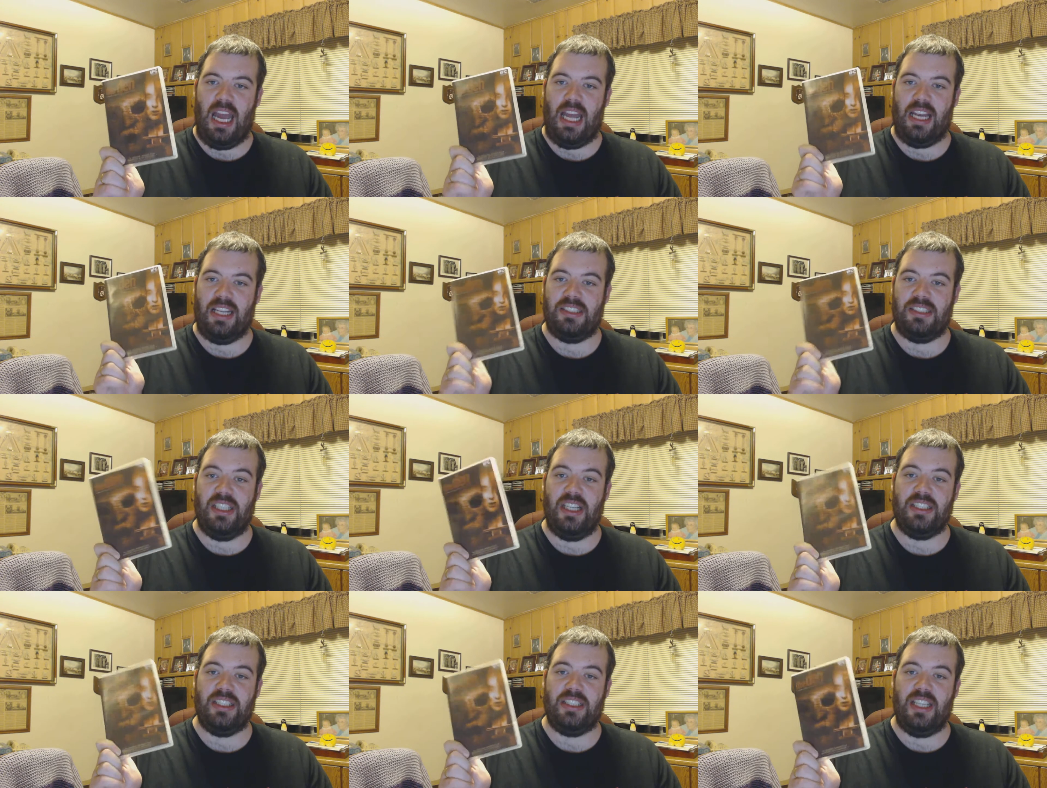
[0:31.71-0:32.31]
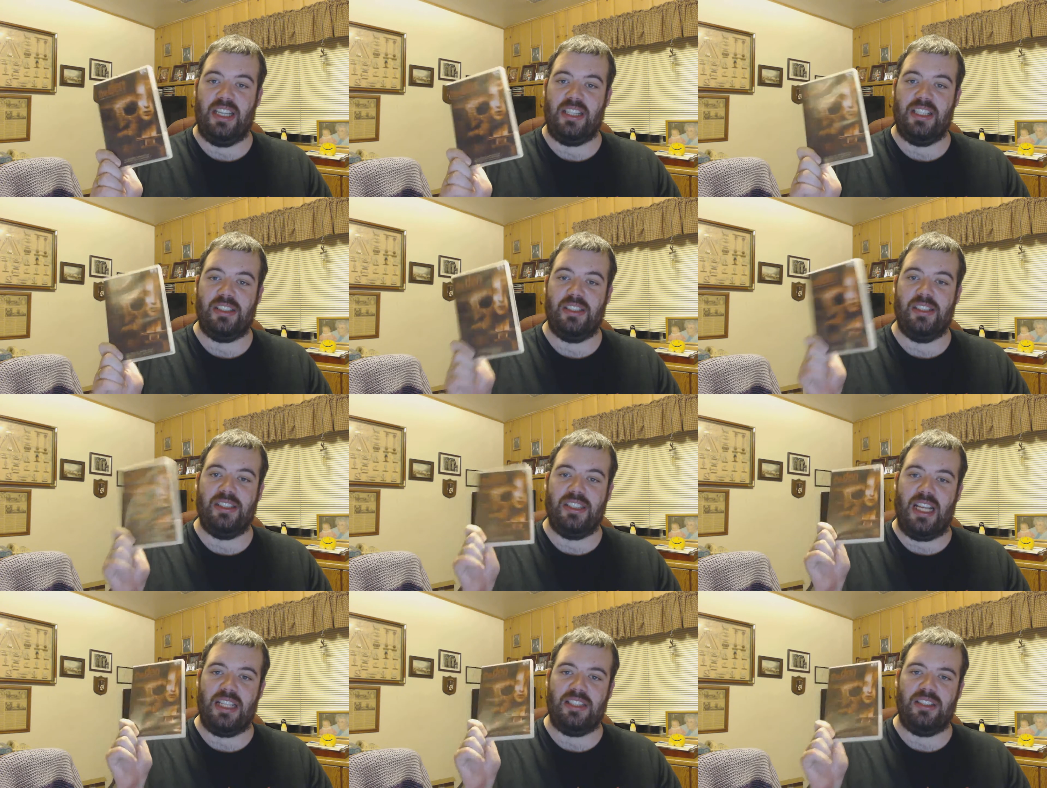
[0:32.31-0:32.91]
and I tell you so
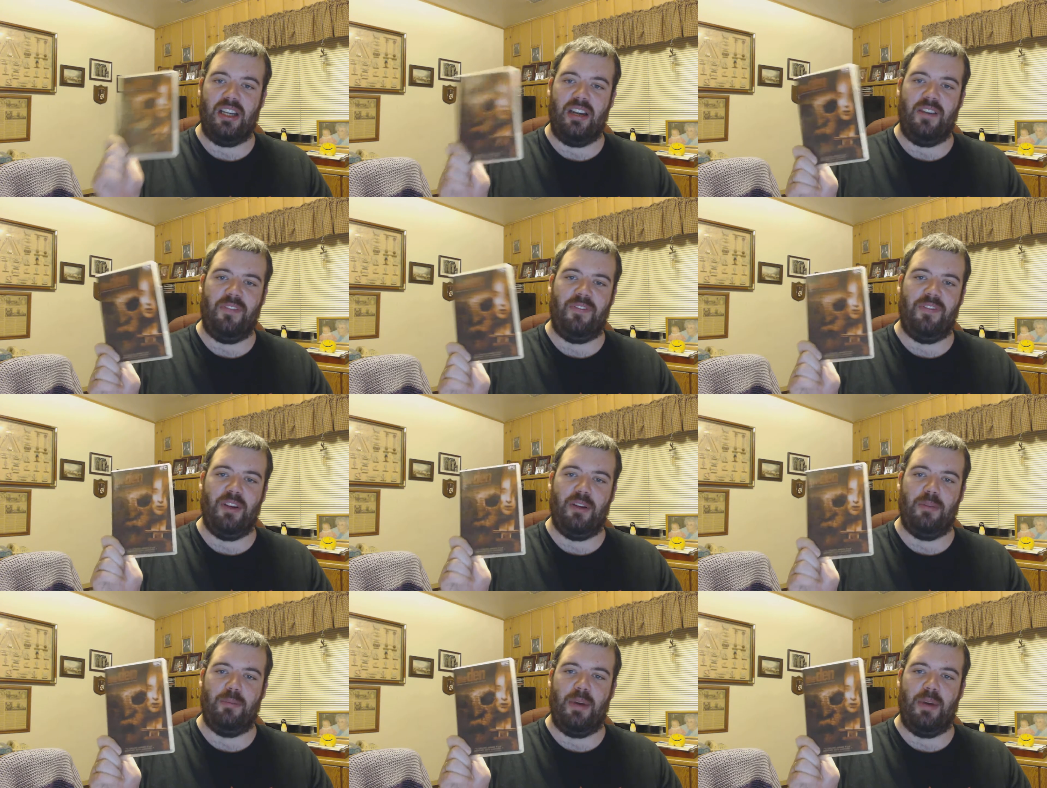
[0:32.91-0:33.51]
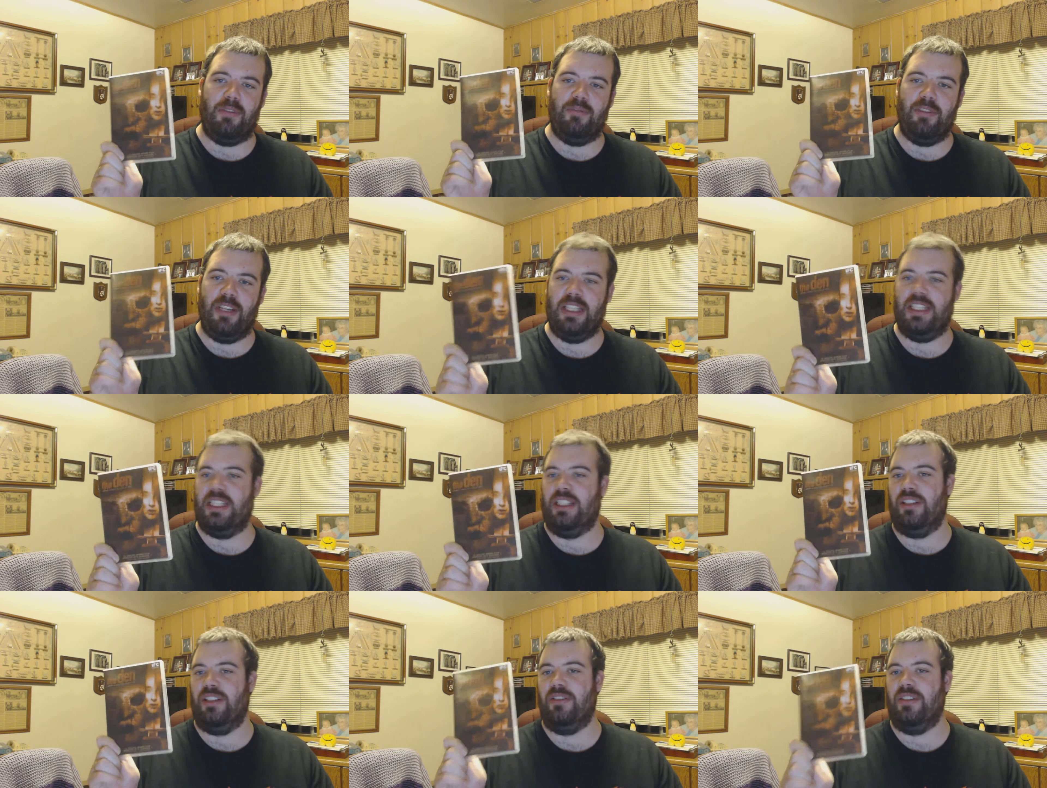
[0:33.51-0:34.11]
this is that type of film where
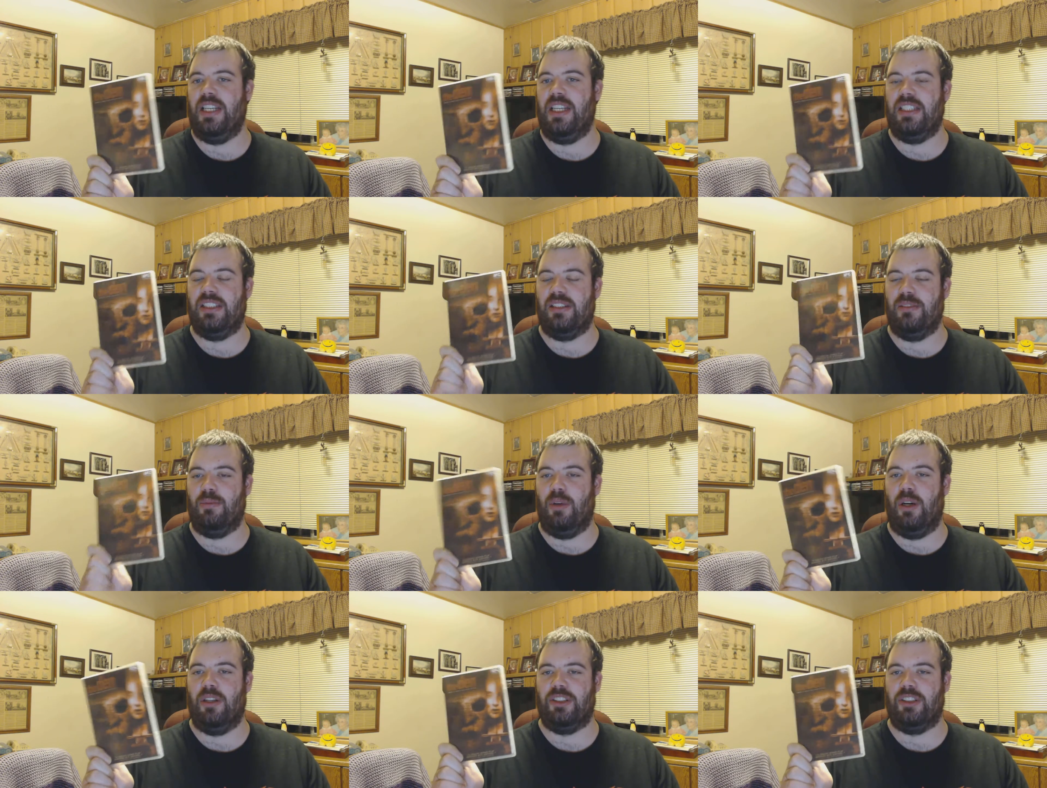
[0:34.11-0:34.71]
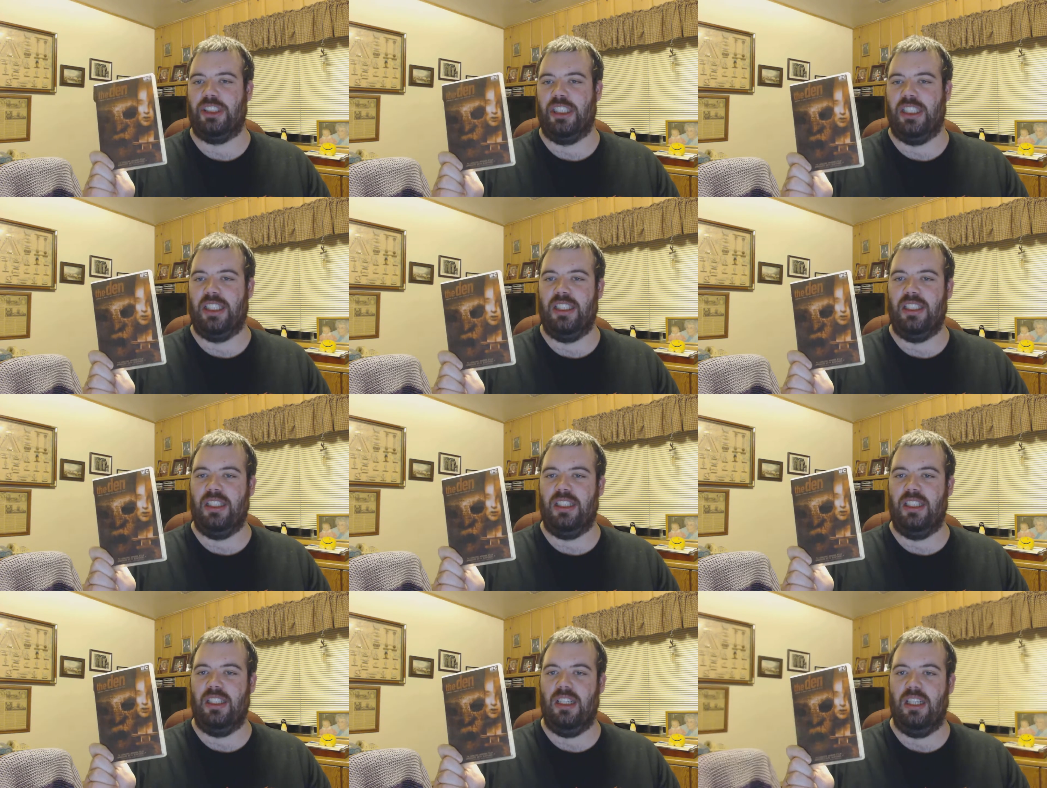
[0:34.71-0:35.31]
really you need to watch
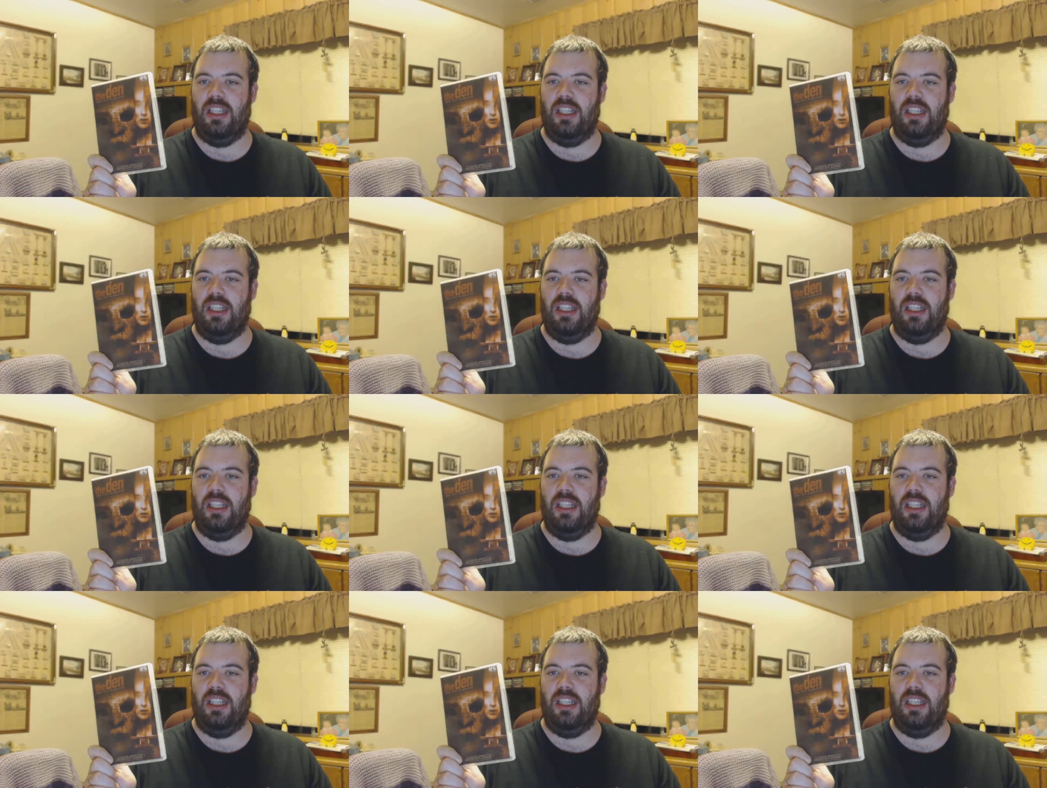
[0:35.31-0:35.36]
it